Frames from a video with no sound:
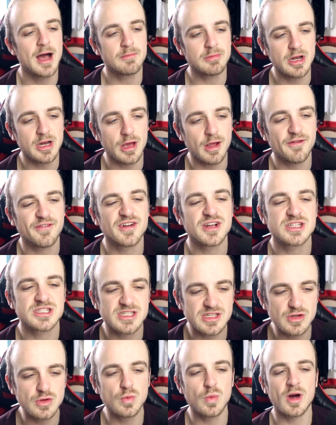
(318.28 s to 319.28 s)
I'm going to go for a
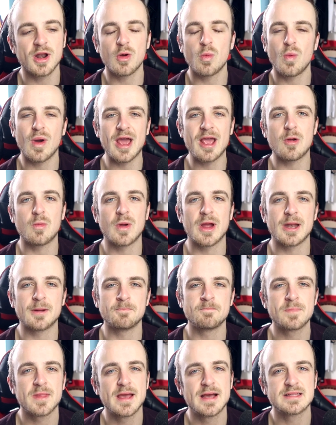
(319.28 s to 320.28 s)
2-1 away
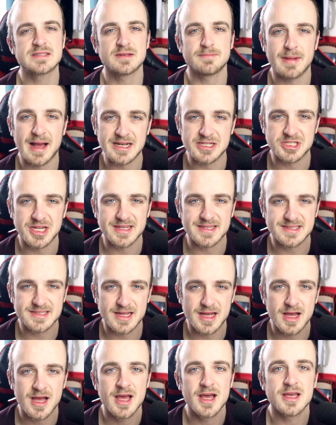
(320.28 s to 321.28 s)
win to
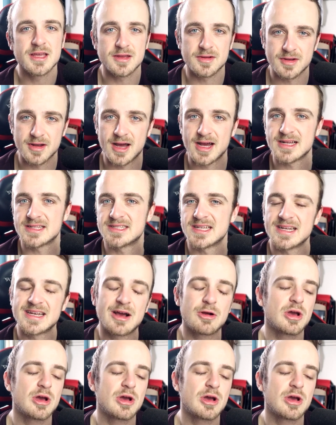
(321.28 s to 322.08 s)
Manchester United.